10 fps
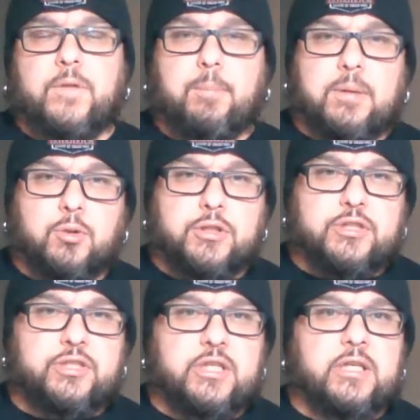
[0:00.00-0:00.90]
that people
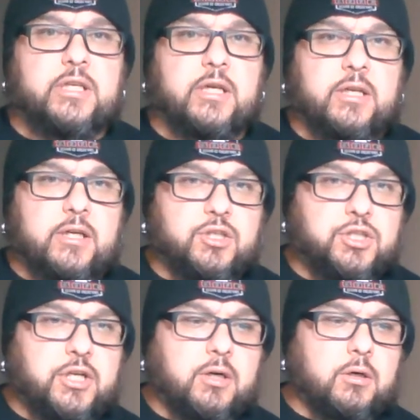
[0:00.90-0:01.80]
could see and they could
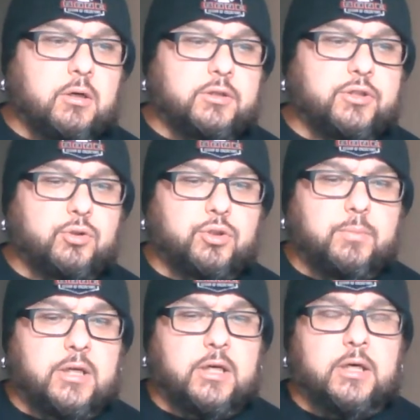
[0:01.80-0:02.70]
share on social
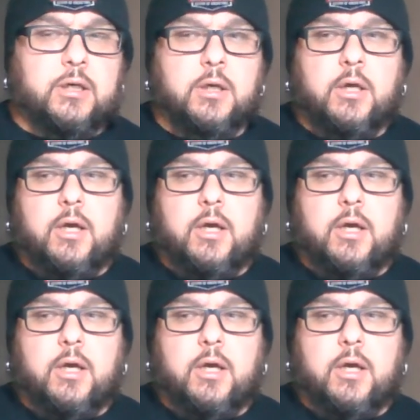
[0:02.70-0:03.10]
media